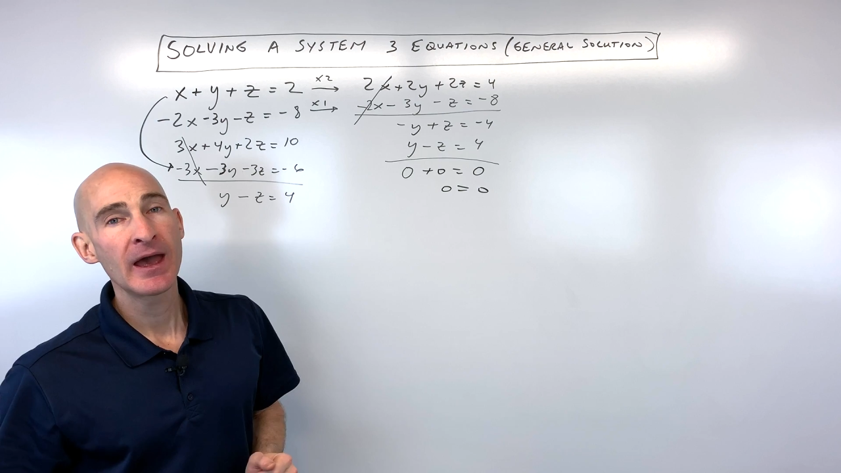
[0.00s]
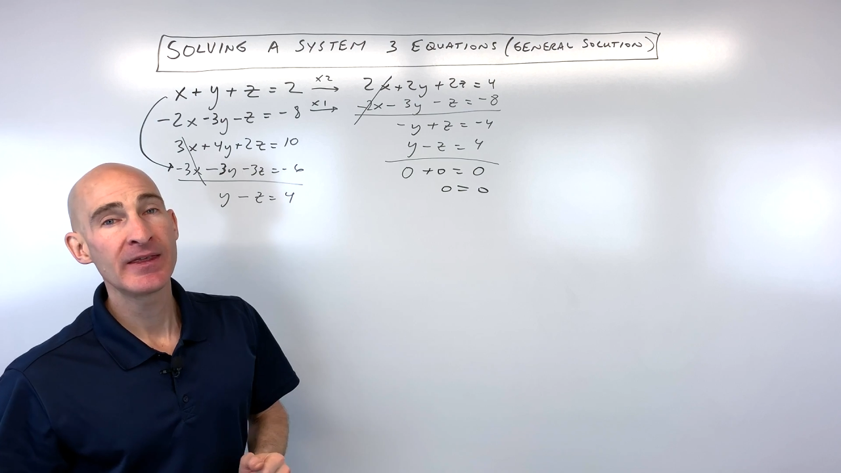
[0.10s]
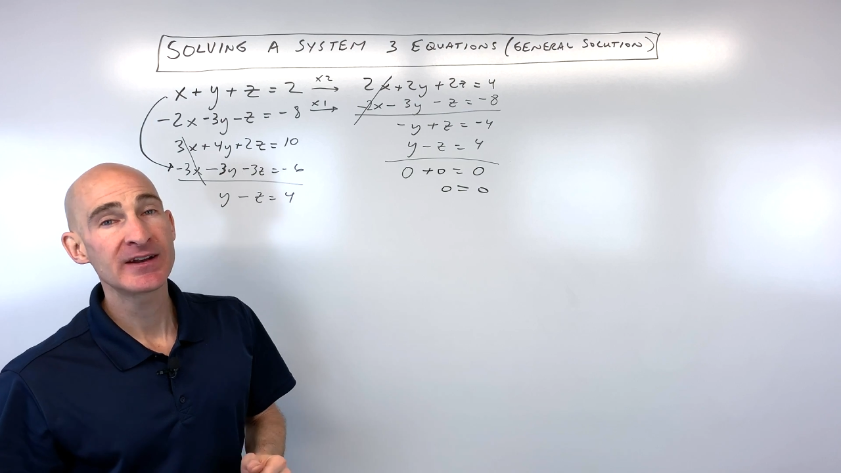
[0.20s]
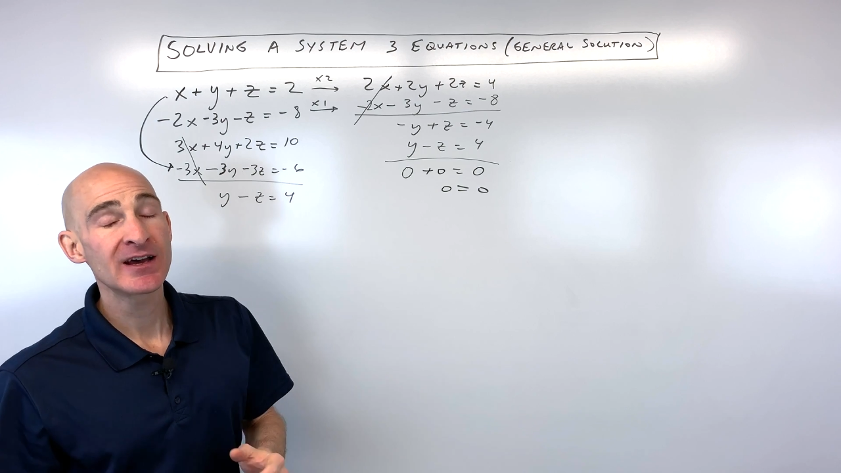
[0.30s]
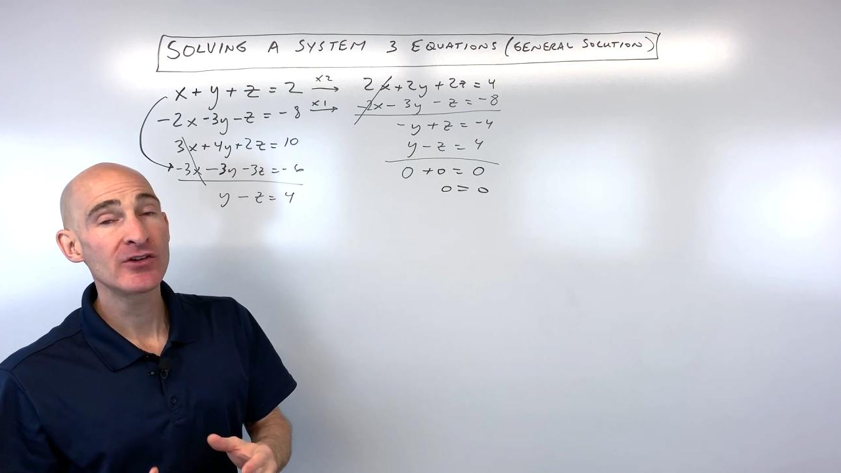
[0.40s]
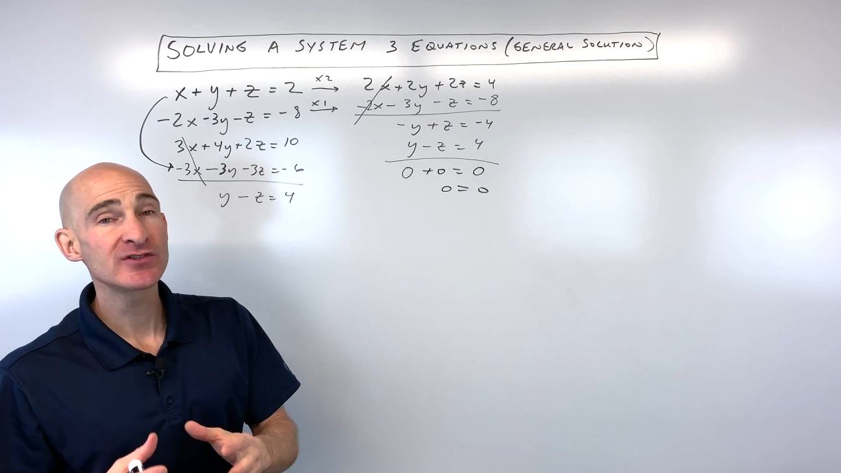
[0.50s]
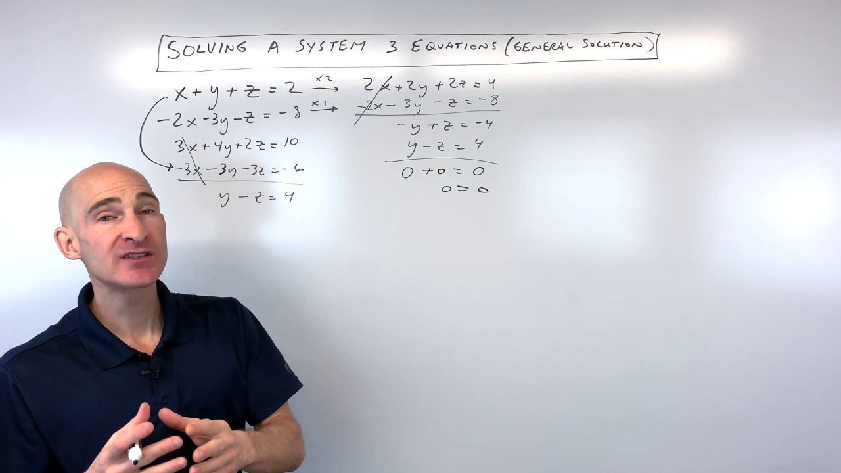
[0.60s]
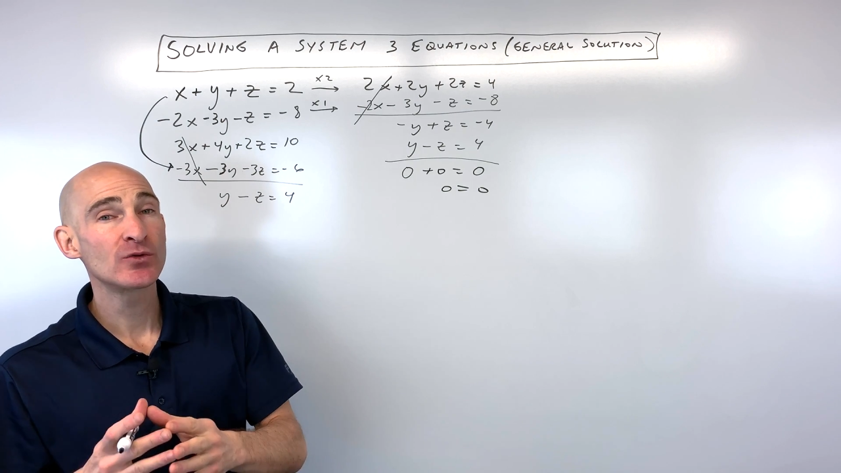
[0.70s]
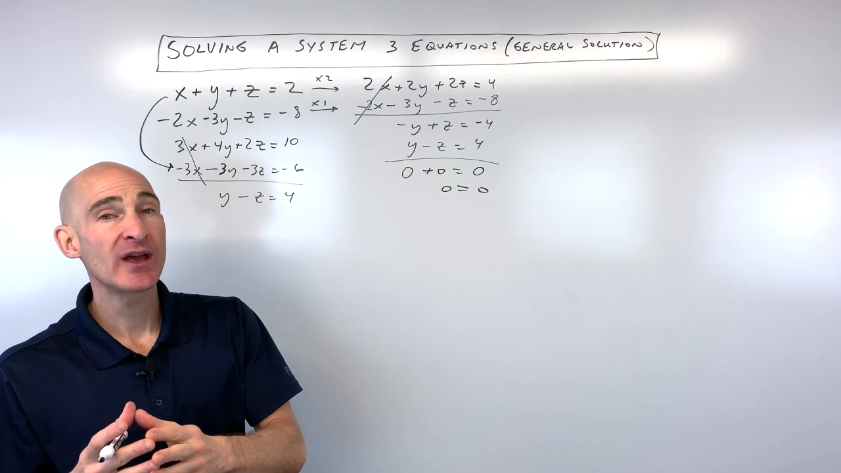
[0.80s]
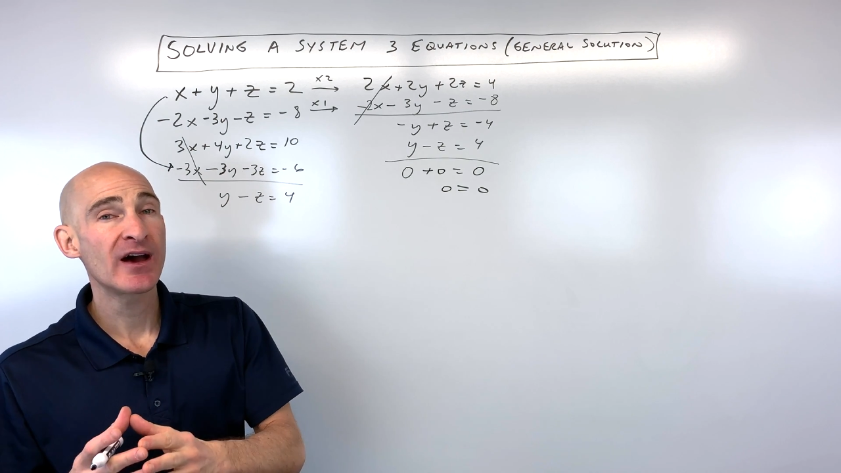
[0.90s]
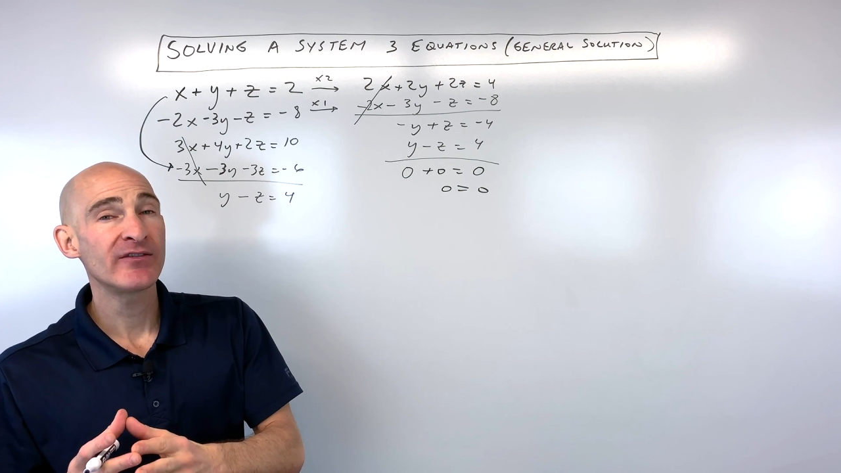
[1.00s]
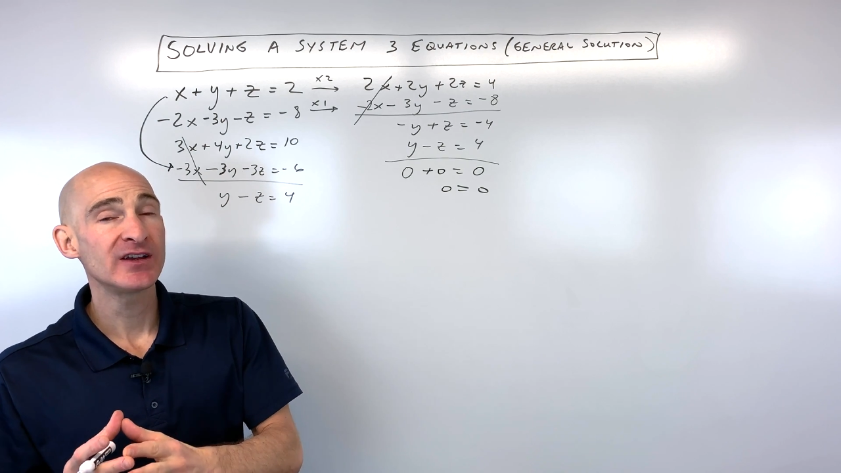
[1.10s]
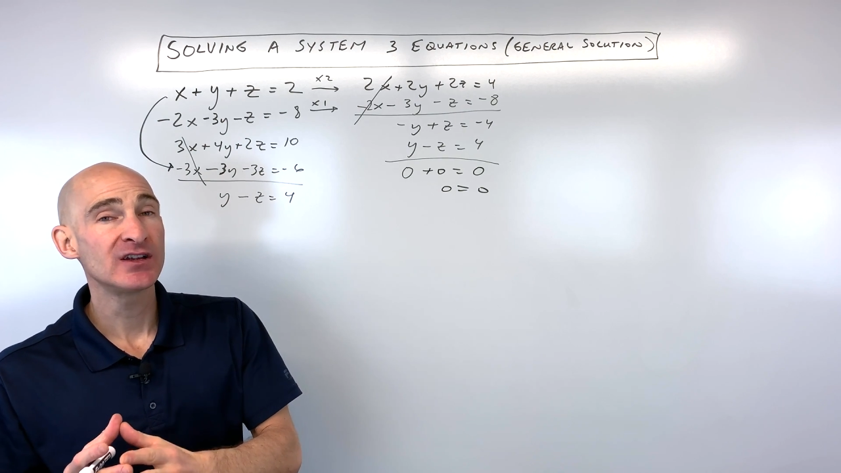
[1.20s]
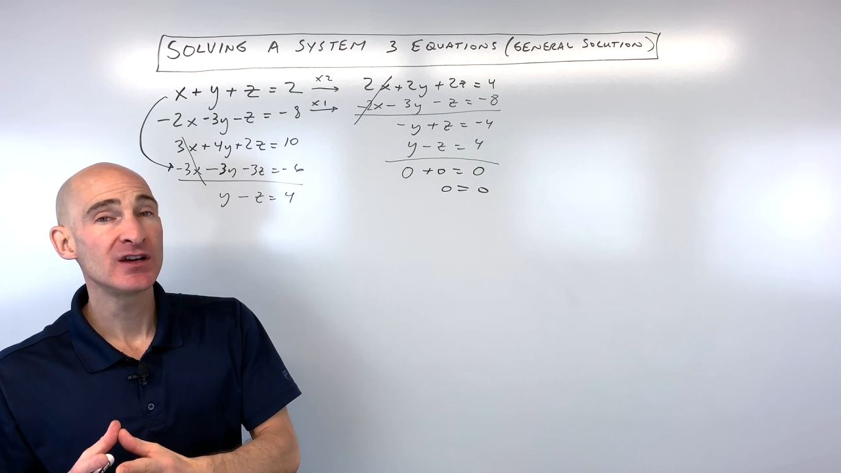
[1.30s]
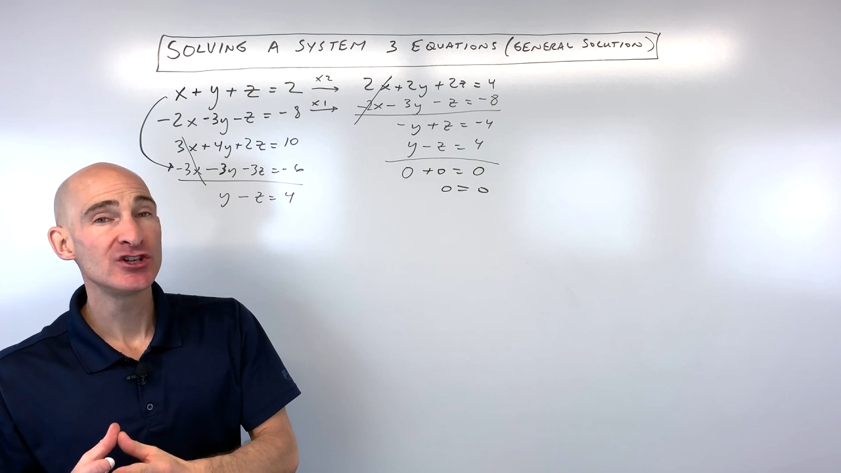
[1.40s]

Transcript: And that tells us that we have a